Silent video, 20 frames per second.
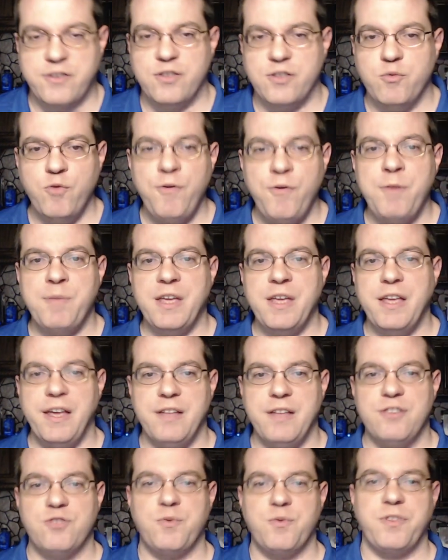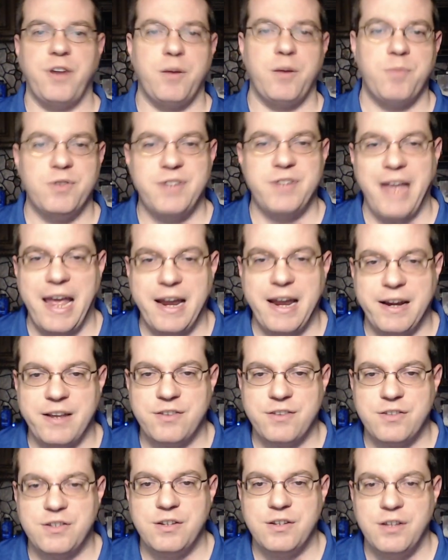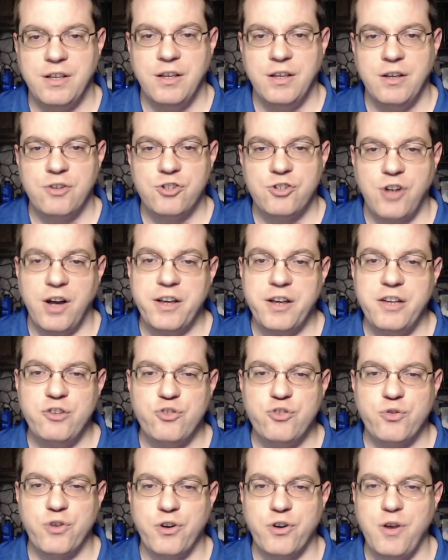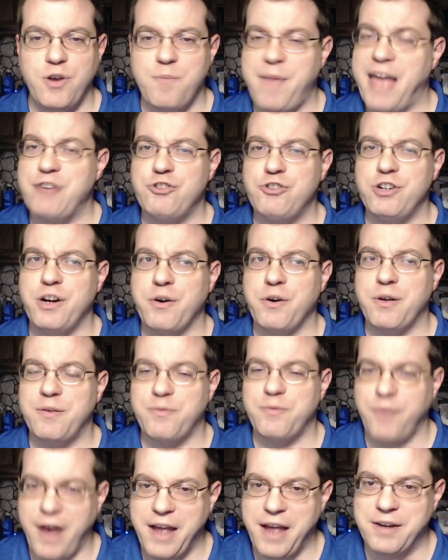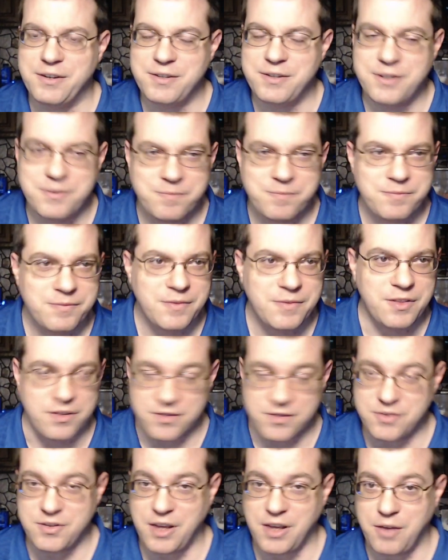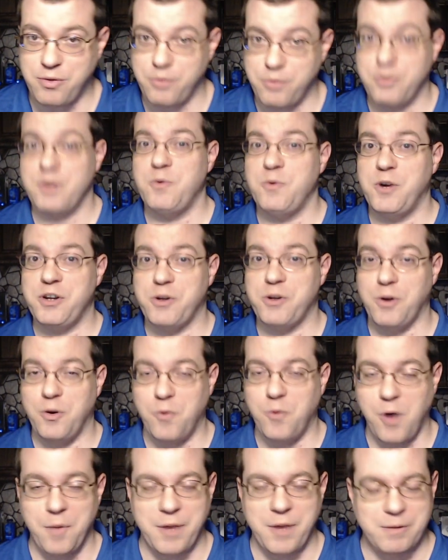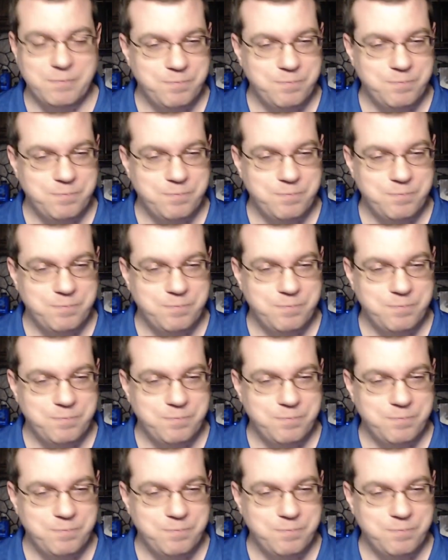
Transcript: the movie begins with our protagonist talking to her imaginary friend, and this is a thirty-one-year-old woman.